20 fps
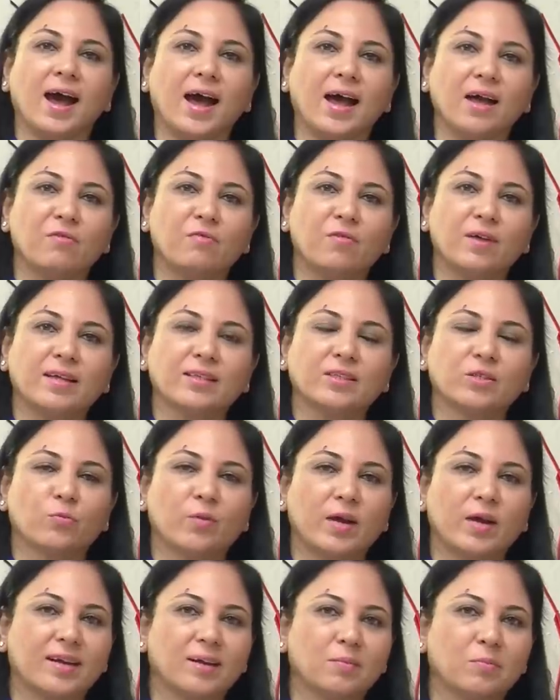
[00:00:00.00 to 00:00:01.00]
Hi friends,
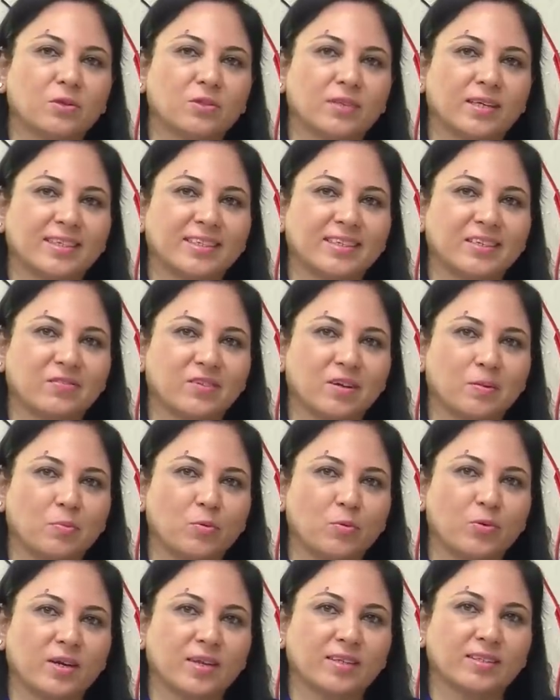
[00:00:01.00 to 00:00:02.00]
welcome to Sanjeev
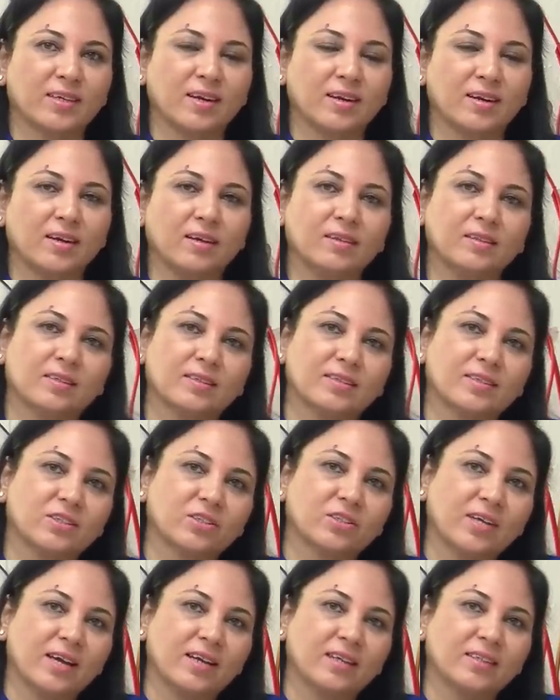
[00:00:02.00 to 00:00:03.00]
Kapoor Khazana. This is
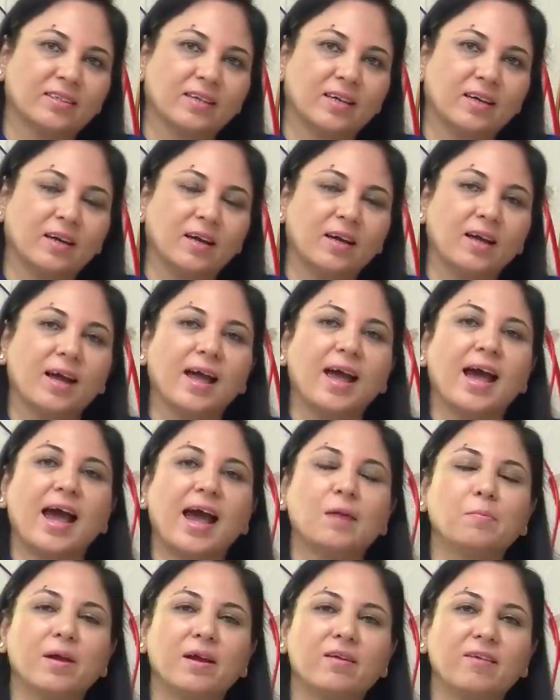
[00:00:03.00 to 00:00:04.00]
Shalija
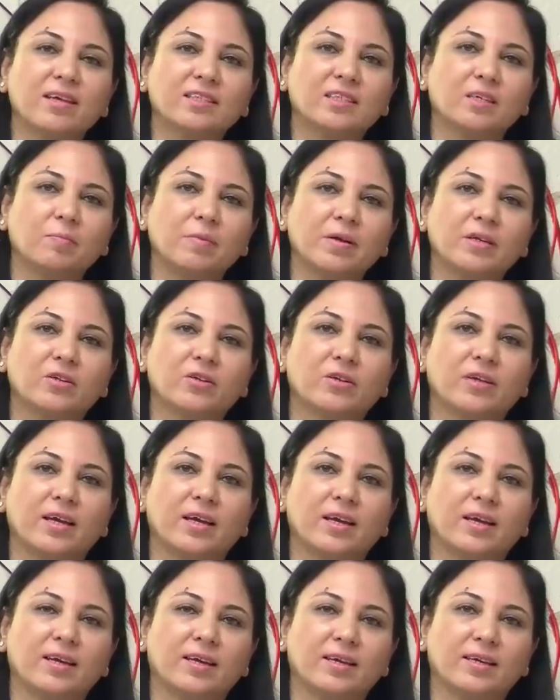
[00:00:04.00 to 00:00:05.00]
and my recipe
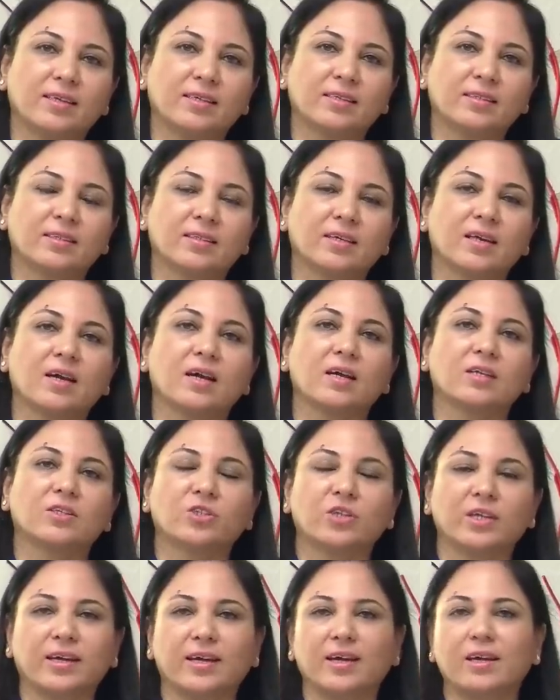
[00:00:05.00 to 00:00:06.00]
today is a
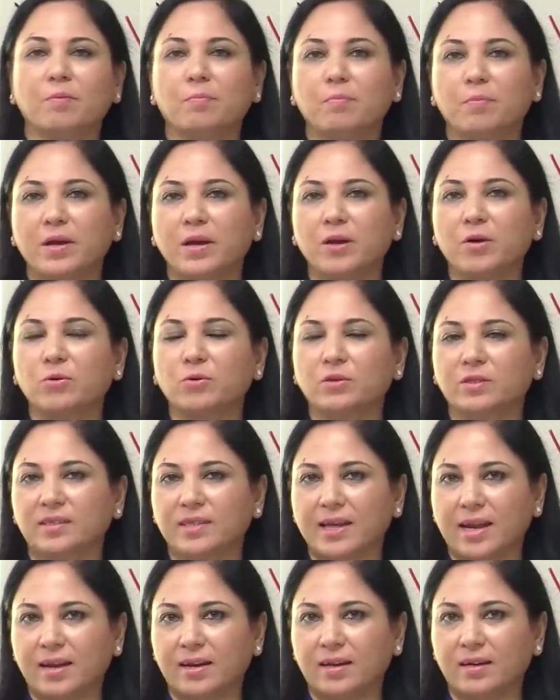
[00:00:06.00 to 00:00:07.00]
chicken mayo
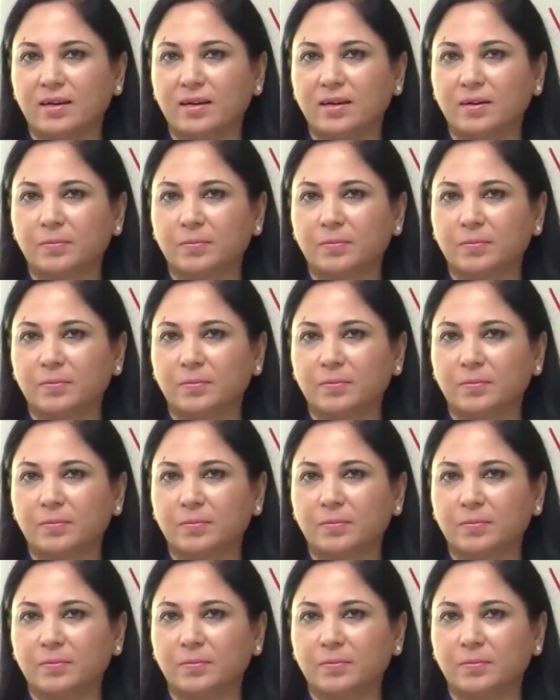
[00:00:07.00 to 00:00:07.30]
salad.